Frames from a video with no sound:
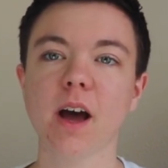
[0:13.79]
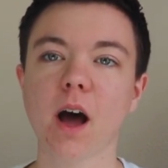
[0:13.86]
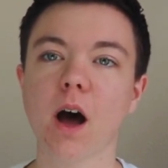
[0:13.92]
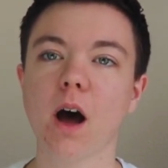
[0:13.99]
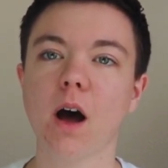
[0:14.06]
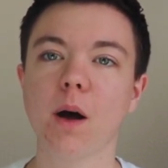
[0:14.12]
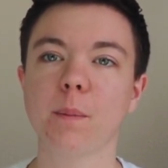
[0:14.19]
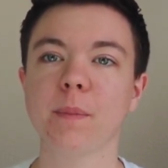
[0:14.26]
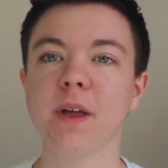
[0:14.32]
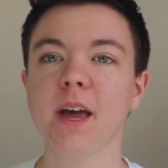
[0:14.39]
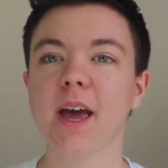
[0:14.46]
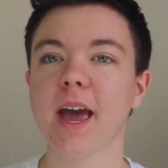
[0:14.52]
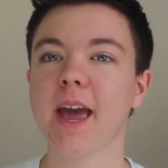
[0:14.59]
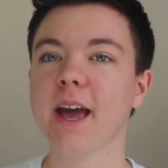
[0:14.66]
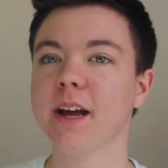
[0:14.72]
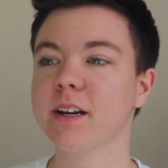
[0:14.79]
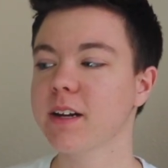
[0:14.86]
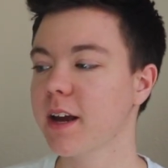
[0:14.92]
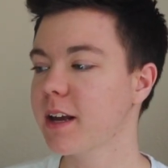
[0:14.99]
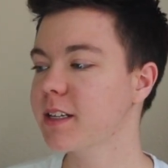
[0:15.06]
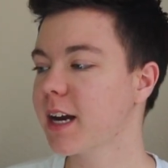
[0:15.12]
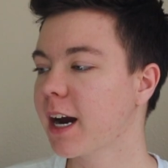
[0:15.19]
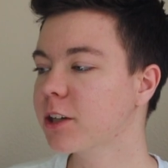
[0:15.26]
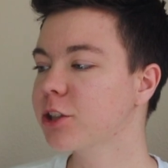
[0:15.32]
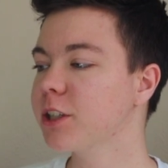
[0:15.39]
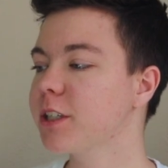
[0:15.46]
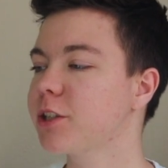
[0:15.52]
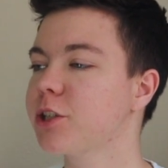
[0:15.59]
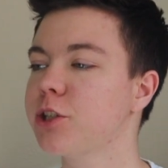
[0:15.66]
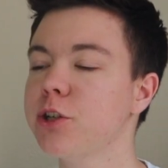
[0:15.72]
Um, and it's
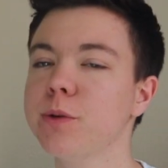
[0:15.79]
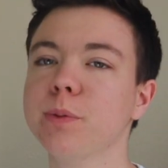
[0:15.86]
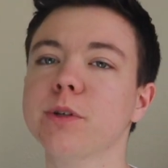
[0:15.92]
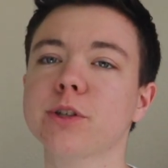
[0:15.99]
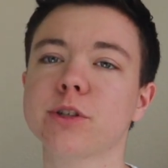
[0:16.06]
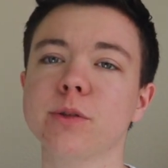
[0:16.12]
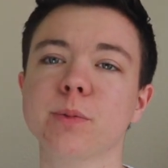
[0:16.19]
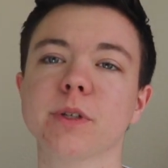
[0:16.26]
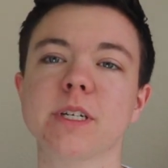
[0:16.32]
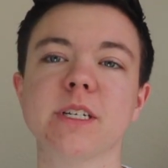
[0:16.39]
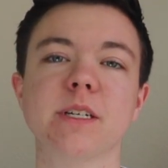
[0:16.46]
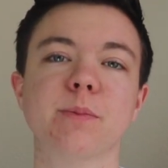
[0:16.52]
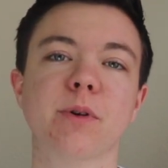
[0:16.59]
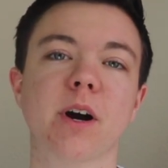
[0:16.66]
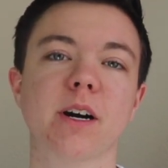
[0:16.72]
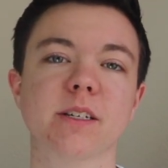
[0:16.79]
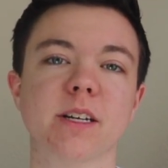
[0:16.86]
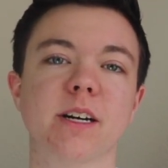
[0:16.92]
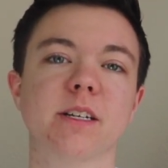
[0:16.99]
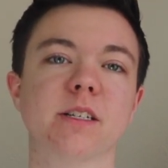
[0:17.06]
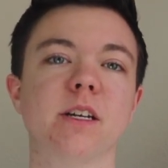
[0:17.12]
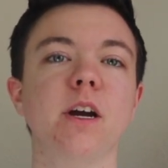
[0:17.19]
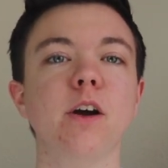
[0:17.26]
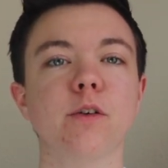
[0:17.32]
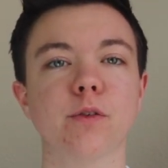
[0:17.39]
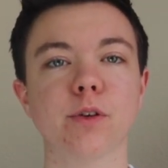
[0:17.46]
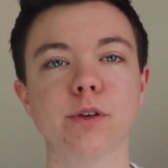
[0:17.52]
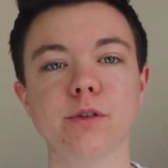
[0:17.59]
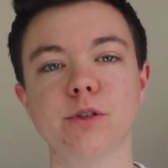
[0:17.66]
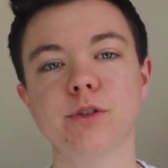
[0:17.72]
actually super, super easy process
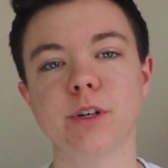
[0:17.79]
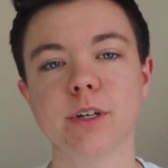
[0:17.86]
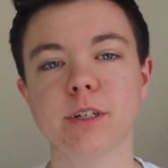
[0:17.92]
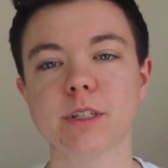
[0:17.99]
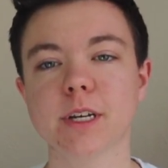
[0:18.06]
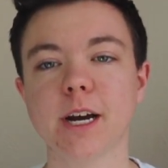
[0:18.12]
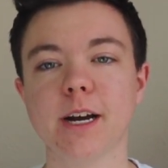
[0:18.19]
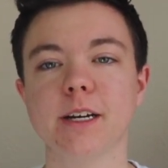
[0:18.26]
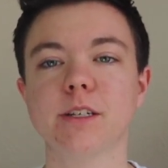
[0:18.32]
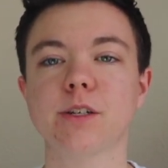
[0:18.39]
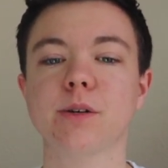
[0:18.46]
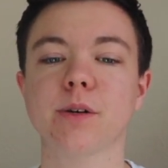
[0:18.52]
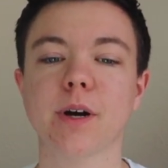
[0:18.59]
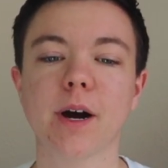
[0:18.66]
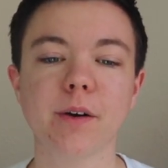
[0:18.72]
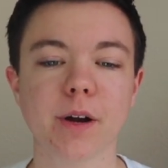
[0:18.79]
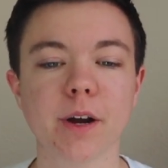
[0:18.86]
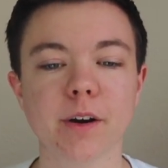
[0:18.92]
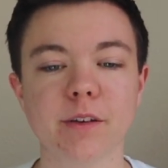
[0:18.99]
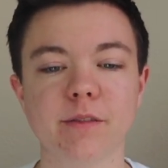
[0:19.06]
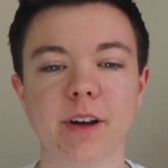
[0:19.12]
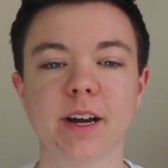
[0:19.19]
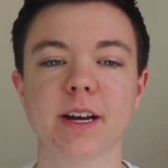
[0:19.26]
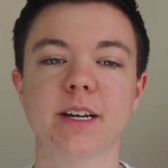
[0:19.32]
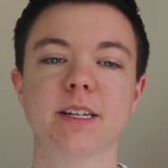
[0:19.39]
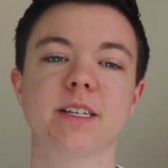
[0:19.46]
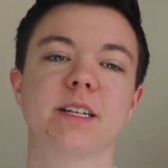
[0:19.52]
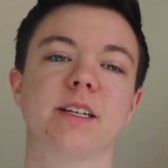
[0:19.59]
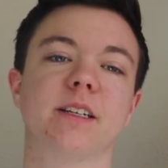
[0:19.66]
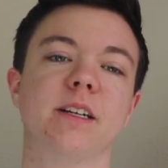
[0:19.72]
for those trans guys who are out here in
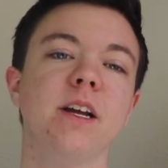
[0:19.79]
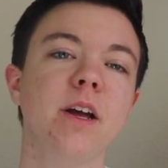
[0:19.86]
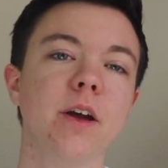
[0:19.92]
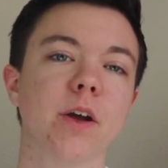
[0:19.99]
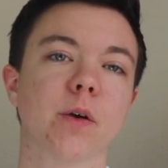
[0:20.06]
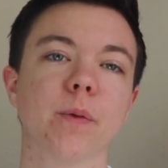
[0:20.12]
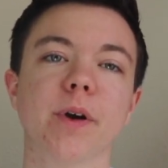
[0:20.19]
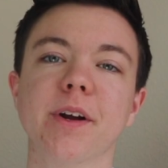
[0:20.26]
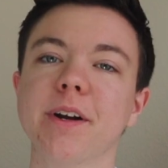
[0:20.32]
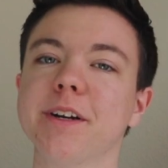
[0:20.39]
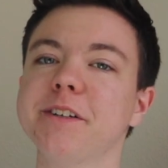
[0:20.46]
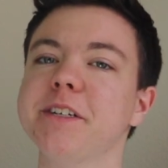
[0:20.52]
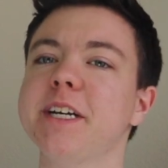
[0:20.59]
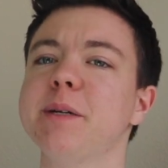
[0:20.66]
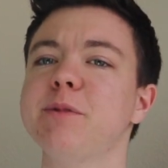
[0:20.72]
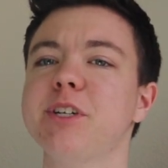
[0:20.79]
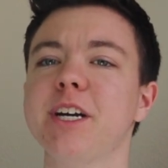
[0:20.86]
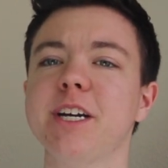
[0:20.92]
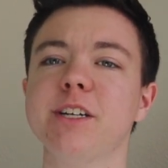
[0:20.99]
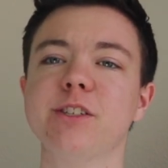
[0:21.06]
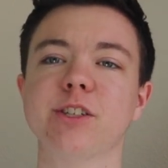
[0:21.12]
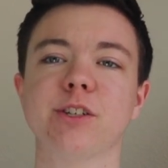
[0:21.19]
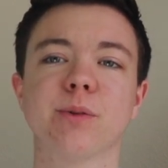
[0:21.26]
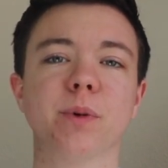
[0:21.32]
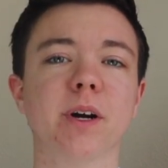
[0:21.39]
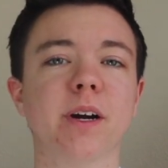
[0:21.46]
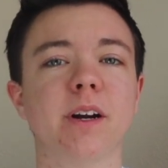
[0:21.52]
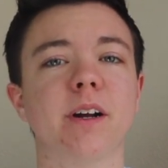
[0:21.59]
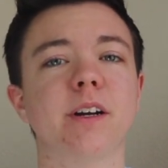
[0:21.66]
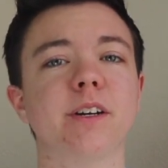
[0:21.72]
Vegas and you're working on your name change and you're
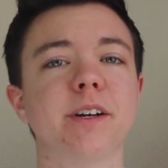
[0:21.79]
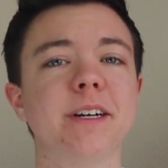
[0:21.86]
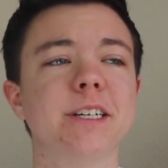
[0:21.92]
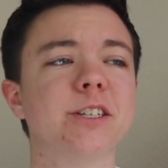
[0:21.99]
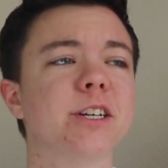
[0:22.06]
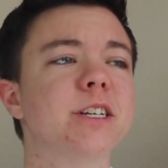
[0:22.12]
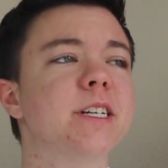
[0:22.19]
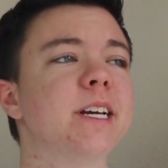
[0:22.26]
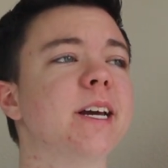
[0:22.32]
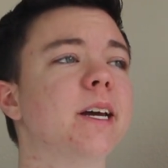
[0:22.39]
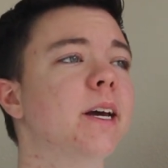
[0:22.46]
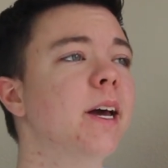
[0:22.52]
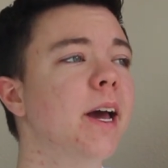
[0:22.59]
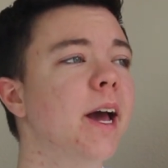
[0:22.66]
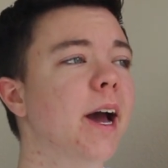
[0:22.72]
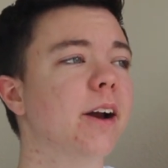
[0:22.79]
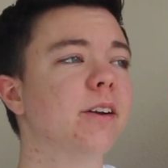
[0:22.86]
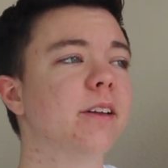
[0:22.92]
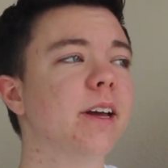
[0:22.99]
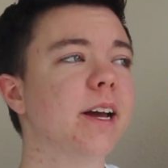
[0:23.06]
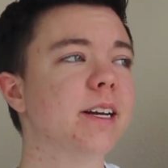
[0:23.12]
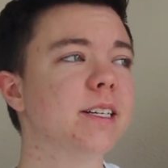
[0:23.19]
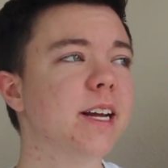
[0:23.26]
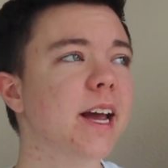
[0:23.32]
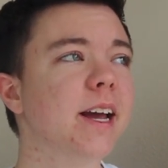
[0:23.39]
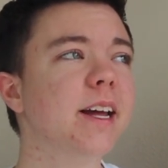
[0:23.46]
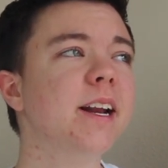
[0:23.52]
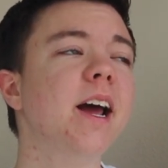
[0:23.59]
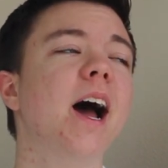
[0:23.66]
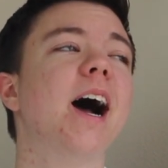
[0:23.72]
working on your H R T and you're like, dang
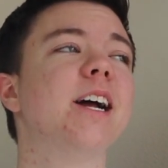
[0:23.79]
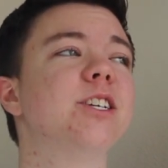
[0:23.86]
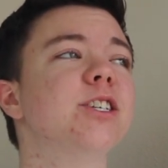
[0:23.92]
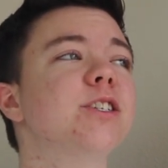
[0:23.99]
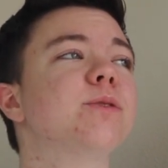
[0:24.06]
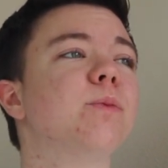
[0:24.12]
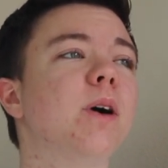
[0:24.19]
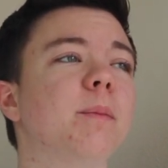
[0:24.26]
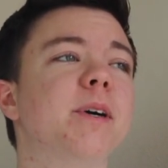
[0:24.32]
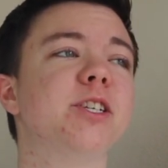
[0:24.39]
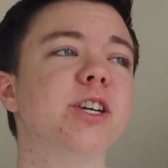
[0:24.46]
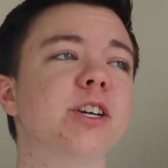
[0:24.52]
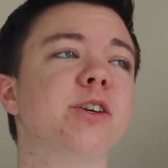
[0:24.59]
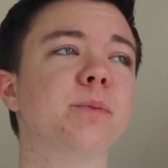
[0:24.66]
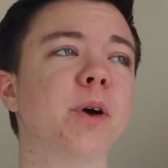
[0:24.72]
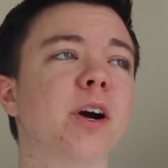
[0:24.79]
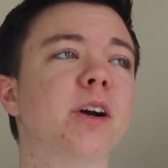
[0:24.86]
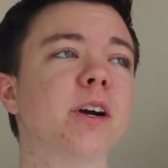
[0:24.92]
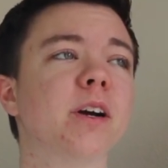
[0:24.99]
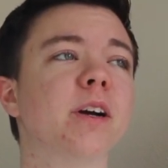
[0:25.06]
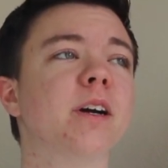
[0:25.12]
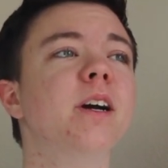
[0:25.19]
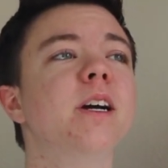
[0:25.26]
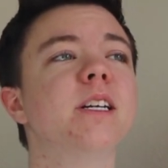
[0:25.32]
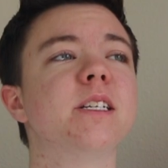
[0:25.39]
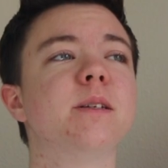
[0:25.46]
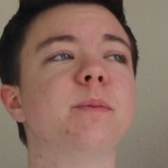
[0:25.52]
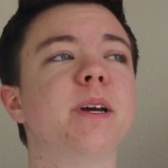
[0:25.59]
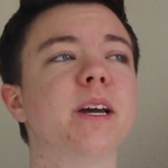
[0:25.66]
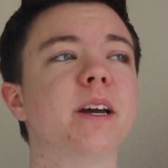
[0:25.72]
it, I just want my gender marker
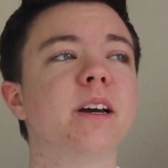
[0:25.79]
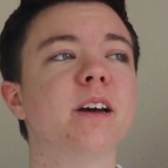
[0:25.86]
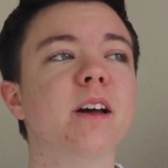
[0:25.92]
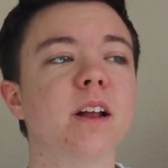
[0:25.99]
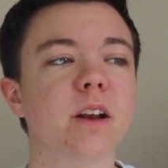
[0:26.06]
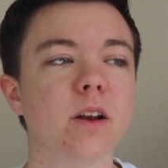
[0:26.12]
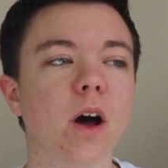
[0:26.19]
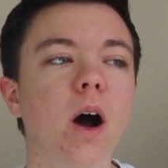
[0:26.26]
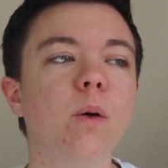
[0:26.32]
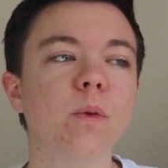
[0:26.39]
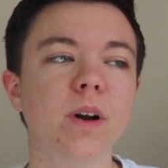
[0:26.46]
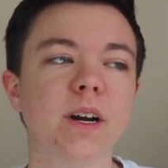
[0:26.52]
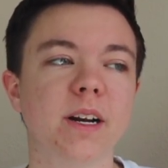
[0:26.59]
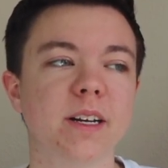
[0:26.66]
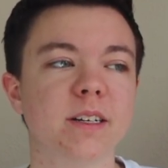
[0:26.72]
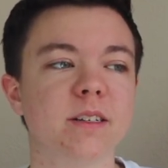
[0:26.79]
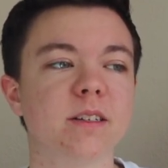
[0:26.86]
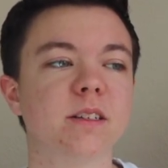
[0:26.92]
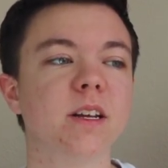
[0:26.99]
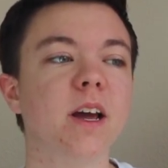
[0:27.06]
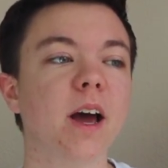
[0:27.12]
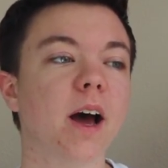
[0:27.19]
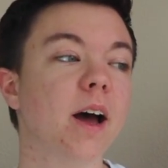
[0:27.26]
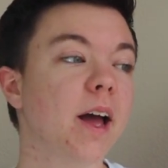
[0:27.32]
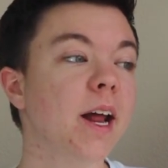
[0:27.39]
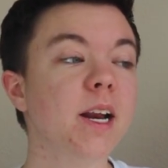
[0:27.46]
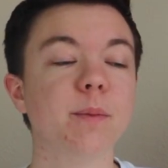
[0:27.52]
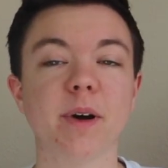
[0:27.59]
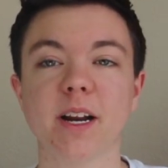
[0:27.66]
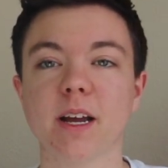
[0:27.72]
to be not what it is. Uh,
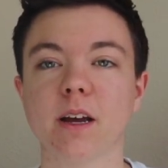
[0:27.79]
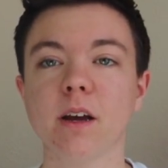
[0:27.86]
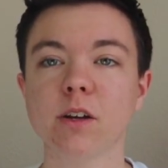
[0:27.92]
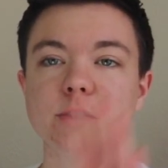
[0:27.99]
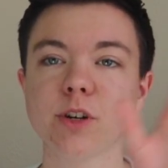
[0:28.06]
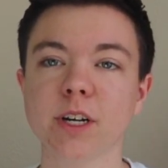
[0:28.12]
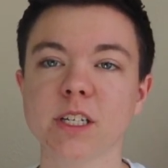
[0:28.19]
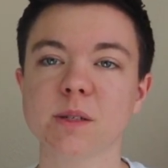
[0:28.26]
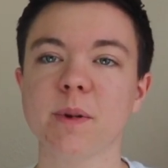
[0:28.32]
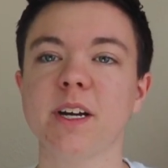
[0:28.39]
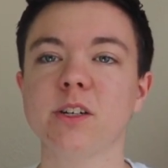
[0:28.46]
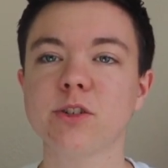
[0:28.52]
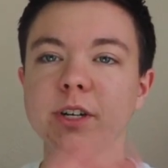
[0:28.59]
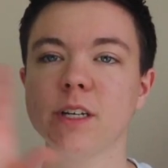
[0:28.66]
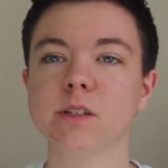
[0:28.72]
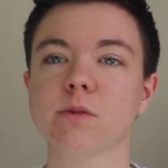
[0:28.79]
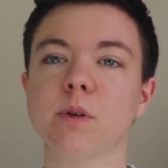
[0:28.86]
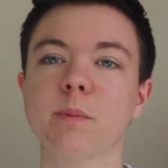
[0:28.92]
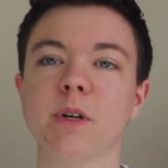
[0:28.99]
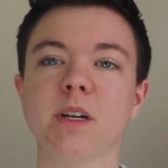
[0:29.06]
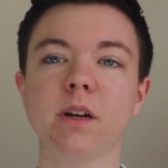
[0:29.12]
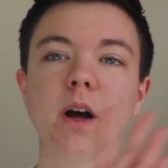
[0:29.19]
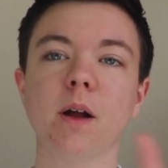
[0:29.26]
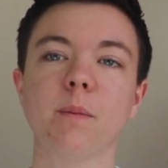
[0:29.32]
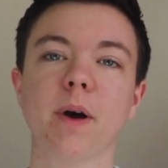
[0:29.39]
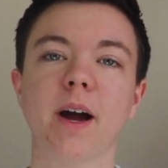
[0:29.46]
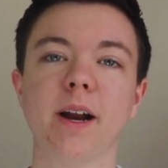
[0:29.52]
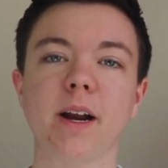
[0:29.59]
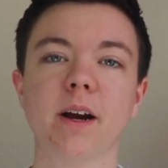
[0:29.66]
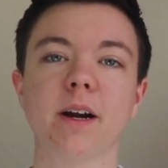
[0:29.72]
anybody, trans men, trans women,
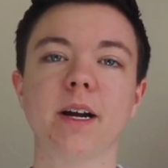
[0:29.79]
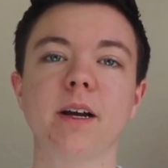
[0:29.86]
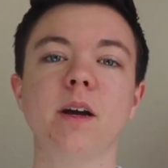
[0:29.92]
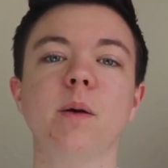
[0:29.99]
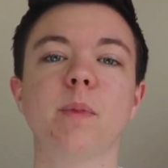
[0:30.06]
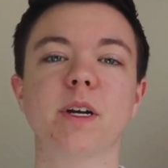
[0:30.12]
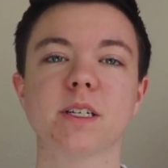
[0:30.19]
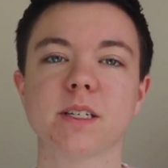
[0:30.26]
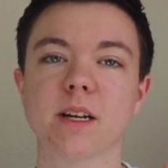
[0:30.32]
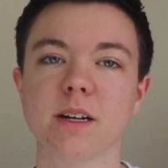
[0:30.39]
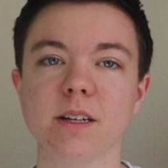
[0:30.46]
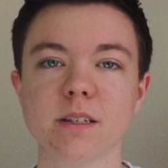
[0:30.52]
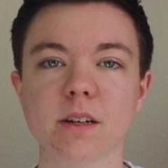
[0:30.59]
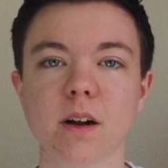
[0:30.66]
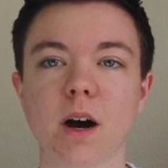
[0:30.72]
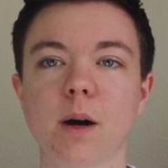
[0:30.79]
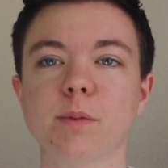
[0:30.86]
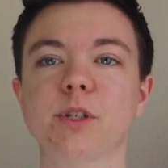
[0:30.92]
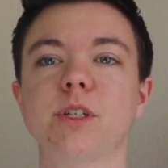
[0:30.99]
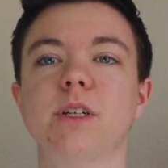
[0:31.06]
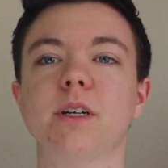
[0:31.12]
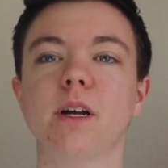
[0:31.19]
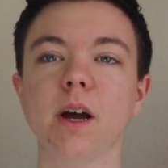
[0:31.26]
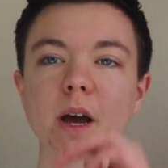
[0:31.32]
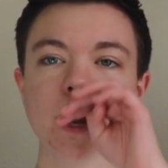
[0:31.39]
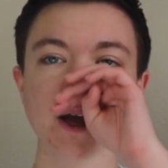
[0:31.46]
non-binary, because that is an option.